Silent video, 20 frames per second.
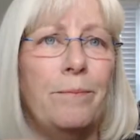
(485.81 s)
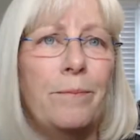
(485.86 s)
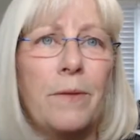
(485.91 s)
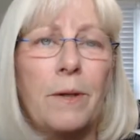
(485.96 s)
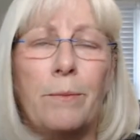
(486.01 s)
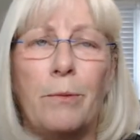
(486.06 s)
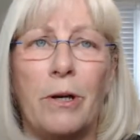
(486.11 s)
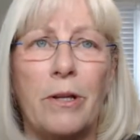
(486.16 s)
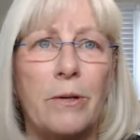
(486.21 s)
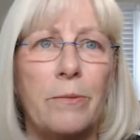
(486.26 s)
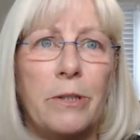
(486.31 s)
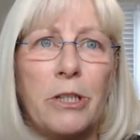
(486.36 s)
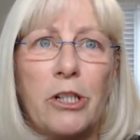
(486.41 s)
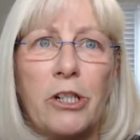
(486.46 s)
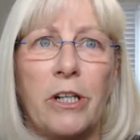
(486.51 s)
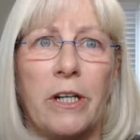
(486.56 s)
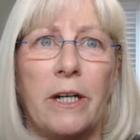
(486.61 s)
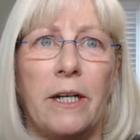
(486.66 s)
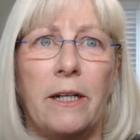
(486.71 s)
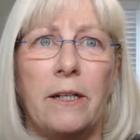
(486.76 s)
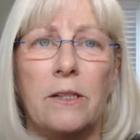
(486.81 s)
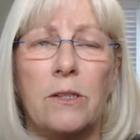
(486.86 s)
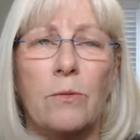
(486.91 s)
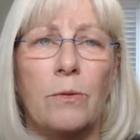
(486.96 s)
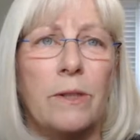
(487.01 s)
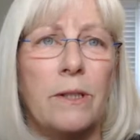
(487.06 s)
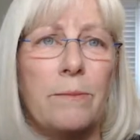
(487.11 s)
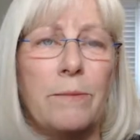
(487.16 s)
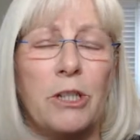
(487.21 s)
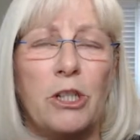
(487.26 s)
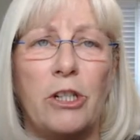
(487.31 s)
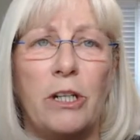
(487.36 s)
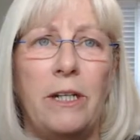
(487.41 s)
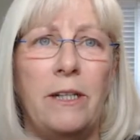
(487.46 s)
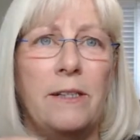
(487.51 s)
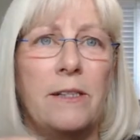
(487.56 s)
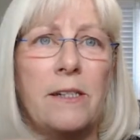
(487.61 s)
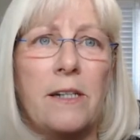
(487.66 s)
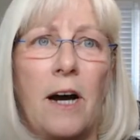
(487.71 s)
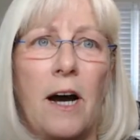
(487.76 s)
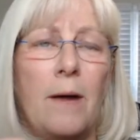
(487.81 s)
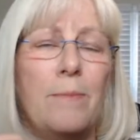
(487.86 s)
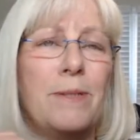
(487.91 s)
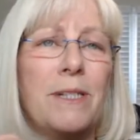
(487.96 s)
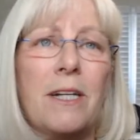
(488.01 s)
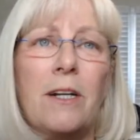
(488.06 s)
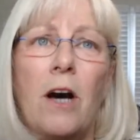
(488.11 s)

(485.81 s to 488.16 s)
the Brother machines, when the machine stops,